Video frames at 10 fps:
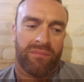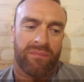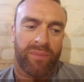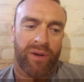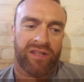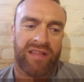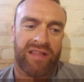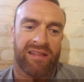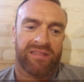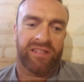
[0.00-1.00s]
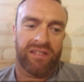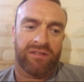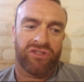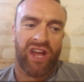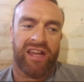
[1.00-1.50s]
personality
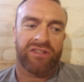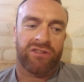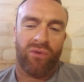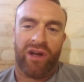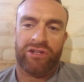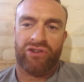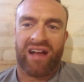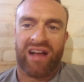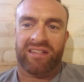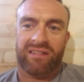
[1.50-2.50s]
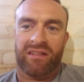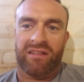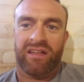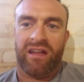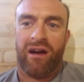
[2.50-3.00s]
changed quite
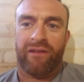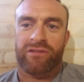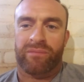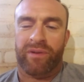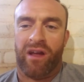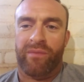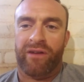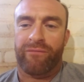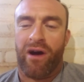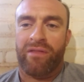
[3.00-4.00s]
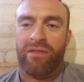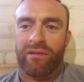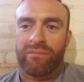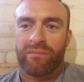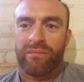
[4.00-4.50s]
drastically after becoming a father.
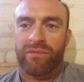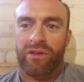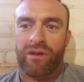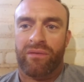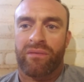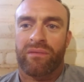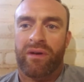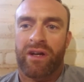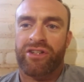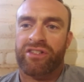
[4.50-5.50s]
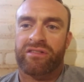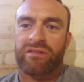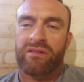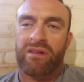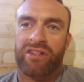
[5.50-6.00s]
You know, I just
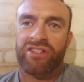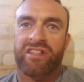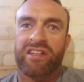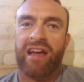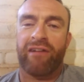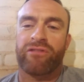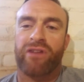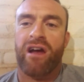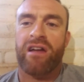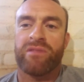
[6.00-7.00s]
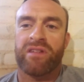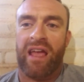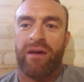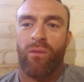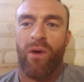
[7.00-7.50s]
didn't have time to
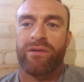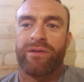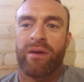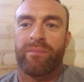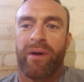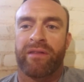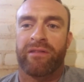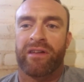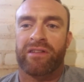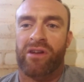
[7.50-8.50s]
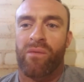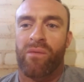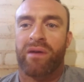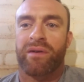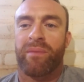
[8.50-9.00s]
get wound up by the things I got
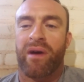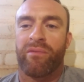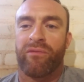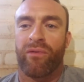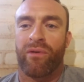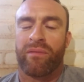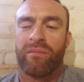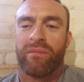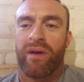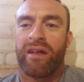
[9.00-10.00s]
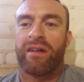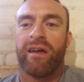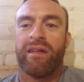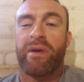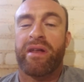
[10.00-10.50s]
wound up by before.
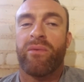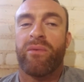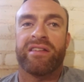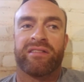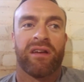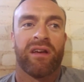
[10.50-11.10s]
And in many ways,